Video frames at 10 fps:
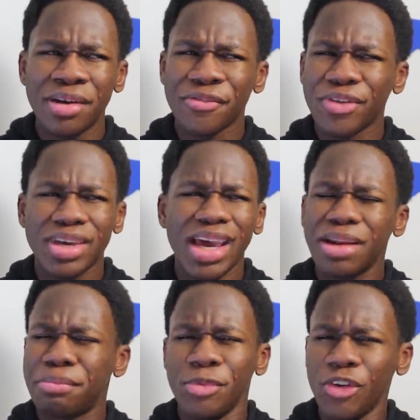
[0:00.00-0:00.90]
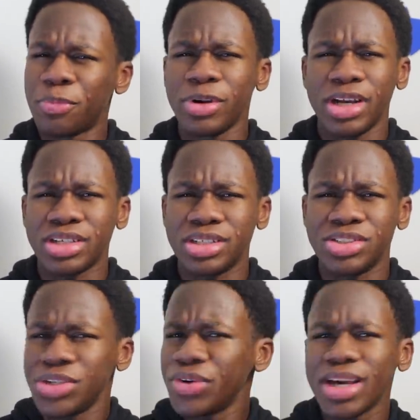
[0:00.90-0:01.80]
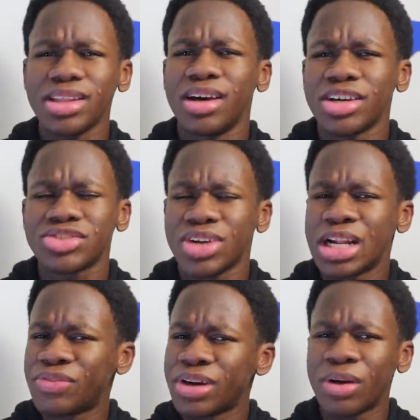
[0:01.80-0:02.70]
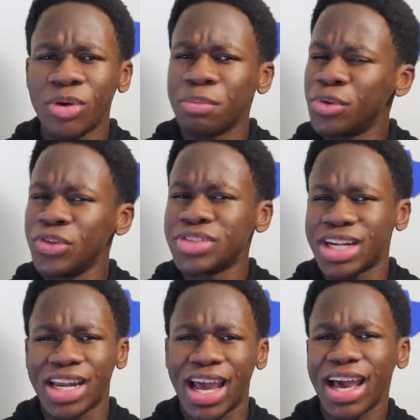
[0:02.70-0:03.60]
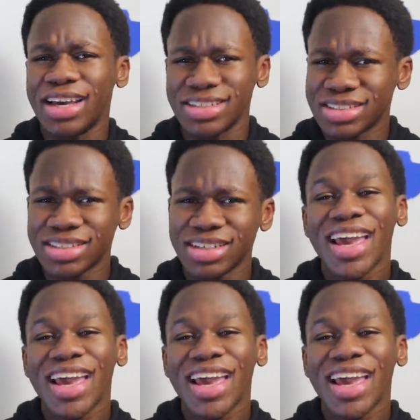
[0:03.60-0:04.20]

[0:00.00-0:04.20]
forget move predictions, you'll get lost trying to figure out what moves that it has.